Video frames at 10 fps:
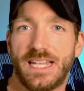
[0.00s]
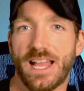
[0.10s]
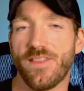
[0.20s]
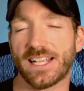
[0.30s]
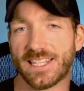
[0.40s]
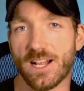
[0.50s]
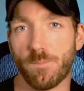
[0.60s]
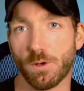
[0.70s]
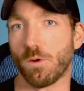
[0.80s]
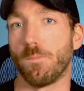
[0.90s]
And that's going to help
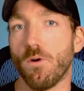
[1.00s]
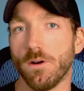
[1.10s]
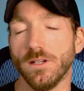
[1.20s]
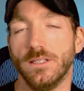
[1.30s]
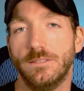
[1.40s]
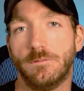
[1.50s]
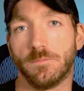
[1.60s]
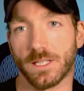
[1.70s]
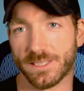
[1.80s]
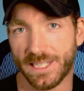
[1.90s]
build rapport
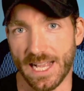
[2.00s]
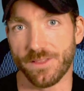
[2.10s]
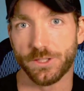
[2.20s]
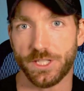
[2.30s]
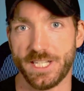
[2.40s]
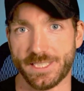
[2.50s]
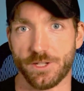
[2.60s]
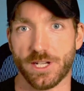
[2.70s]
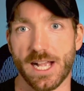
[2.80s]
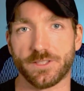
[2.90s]
because, again, there's a
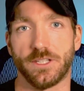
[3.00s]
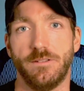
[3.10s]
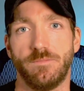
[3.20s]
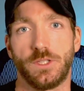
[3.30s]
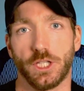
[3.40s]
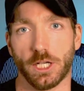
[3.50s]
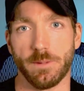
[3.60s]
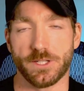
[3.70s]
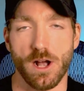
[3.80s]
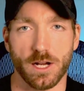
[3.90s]
decent chance you're going
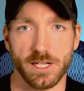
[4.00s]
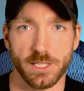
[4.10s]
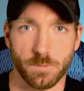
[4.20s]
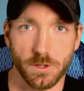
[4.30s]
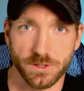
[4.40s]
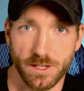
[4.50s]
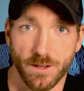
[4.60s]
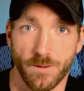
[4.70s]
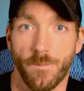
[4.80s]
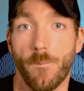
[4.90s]
to be talking to this person.
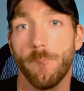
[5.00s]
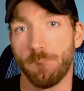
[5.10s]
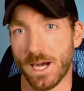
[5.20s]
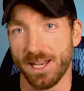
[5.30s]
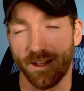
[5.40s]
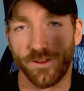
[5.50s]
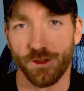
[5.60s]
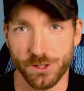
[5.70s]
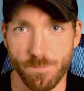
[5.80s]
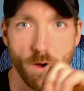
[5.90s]
But
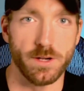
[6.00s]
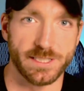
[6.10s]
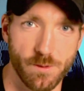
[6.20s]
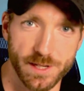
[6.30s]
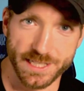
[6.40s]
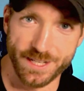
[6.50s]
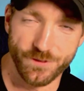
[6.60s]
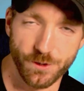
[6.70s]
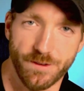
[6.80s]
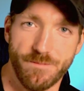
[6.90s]
there's a bonus I want to give
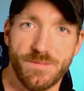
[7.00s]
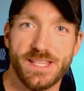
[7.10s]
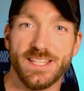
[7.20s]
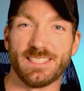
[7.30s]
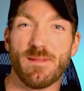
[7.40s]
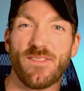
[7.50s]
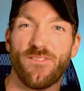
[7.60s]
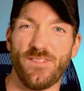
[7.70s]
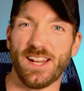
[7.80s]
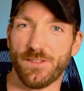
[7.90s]
you. This is my
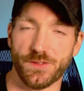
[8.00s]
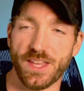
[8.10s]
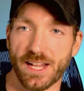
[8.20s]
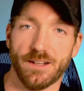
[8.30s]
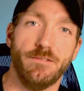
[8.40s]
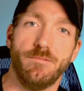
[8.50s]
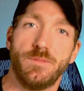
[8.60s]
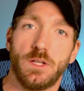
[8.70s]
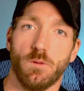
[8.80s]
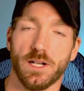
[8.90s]
favorite thing
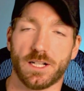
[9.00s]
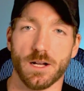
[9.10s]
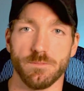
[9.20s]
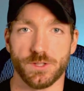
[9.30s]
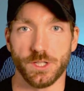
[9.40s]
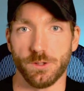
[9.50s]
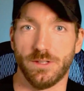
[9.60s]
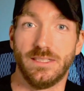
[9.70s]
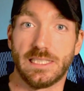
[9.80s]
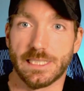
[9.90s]
when it comes to
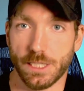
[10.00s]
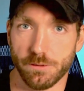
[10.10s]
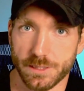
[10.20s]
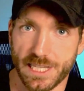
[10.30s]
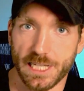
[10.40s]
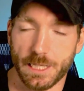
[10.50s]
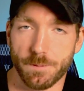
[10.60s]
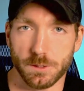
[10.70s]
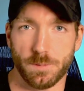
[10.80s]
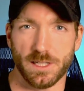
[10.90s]
dealing with
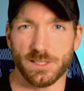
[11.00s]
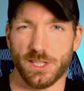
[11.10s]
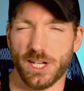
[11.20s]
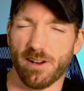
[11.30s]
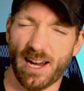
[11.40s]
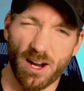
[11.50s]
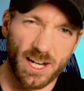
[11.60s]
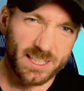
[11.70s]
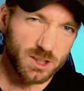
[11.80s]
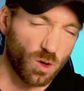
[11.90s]
gatekeepers because they're
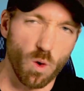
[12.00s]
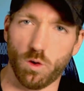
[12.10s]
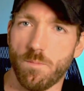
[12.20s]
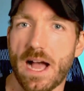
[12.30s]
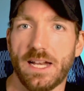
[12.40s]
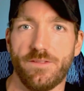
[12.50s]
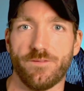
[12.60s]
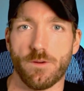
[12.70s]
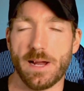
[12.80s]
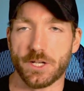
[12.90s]
a gold mine of
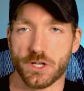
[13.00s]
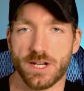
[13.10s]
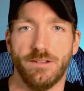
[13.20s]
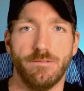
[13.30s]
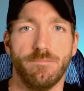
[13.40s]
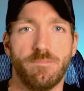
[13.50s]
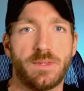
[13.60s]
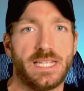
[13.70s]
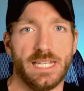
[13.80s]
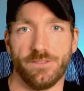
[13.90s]
information
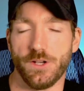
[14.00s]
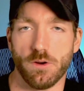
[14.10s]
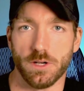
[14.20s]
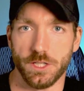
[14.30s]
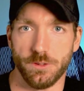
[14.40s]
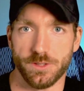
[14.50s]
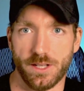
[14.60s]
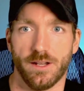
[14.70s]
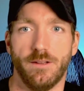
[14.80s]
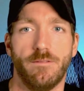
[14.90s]
if you know how to use it.